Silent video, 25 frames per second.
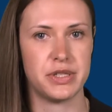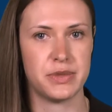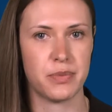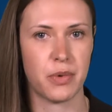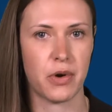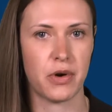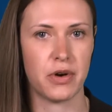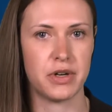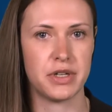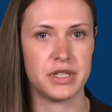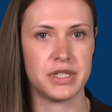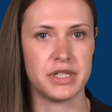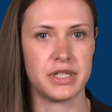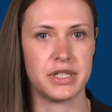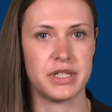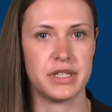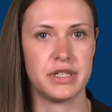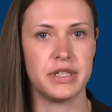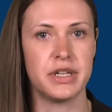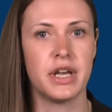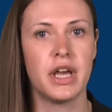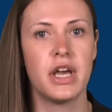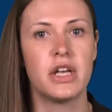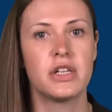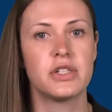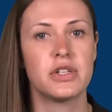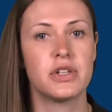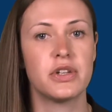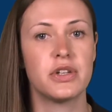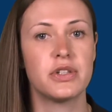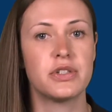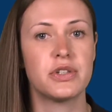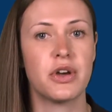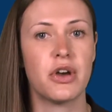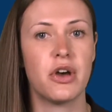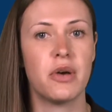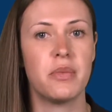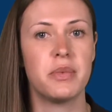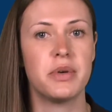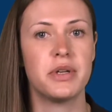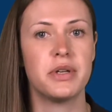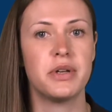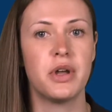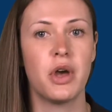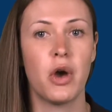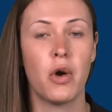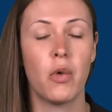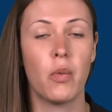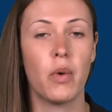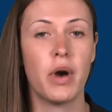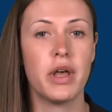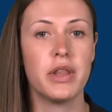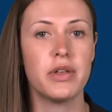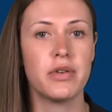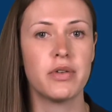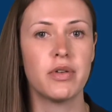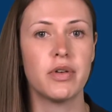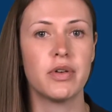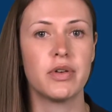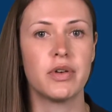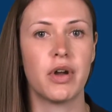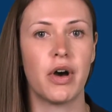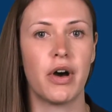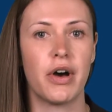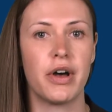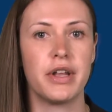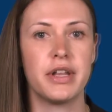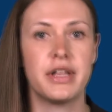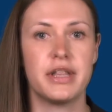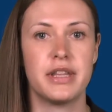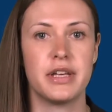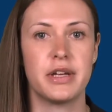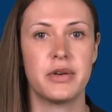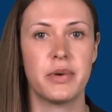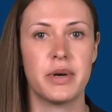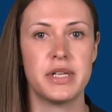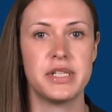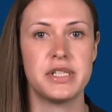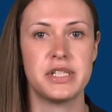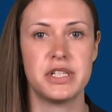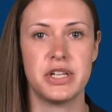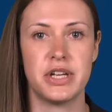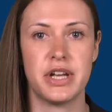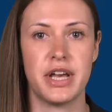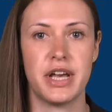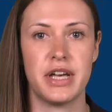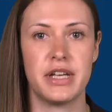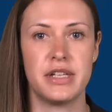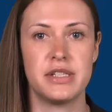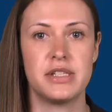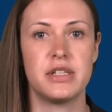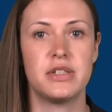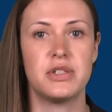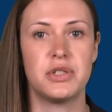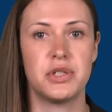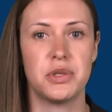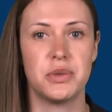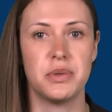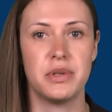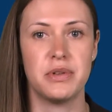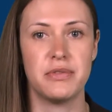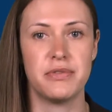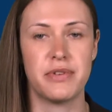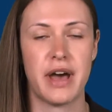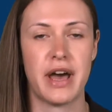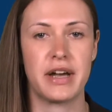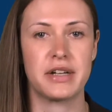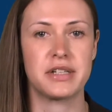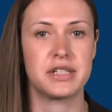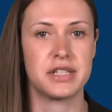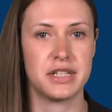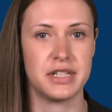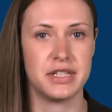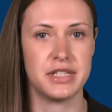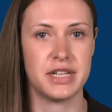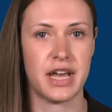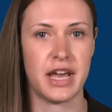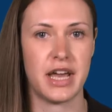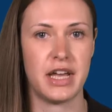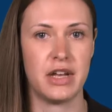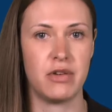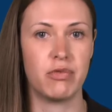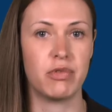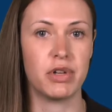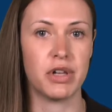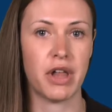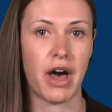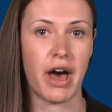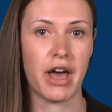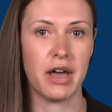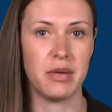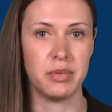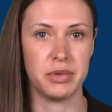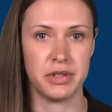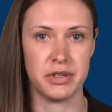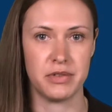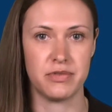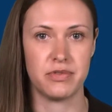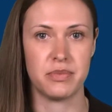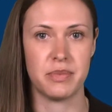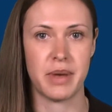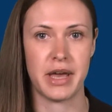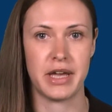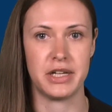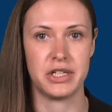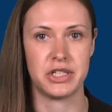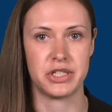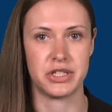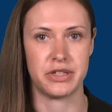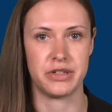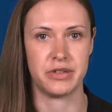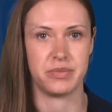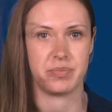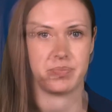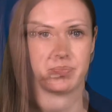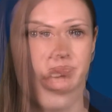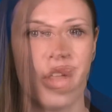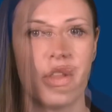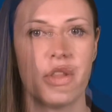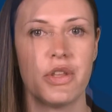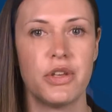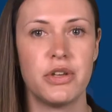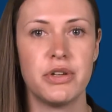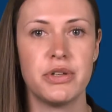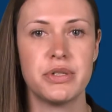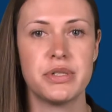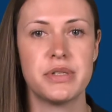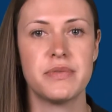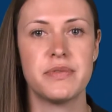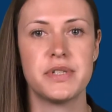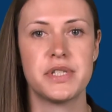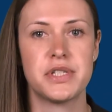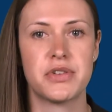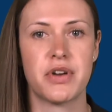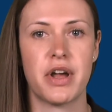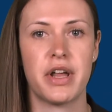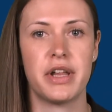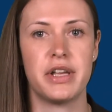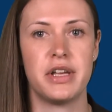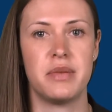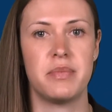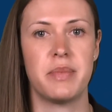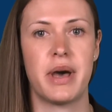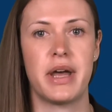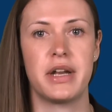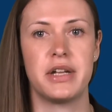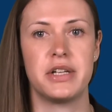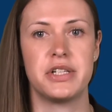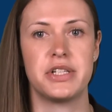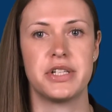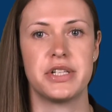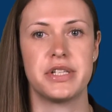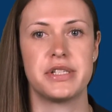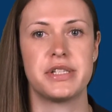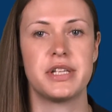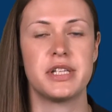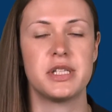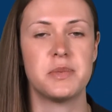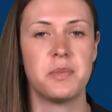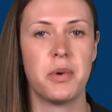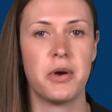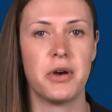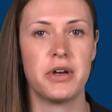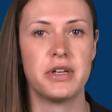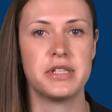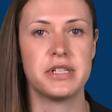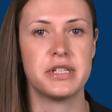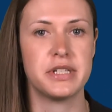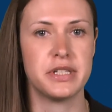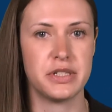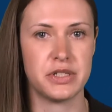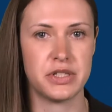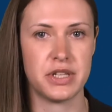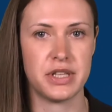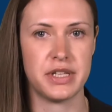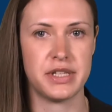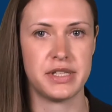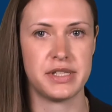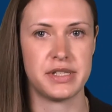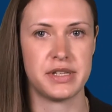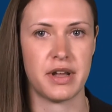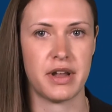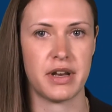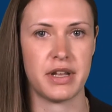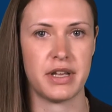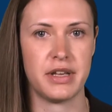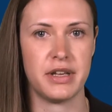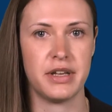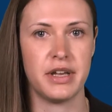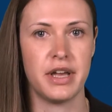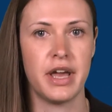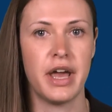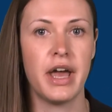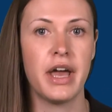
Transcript: is warranted to determine whether or not the questionnaires do in fact contain reliable information. The use of Australian managers is pertinent to this study,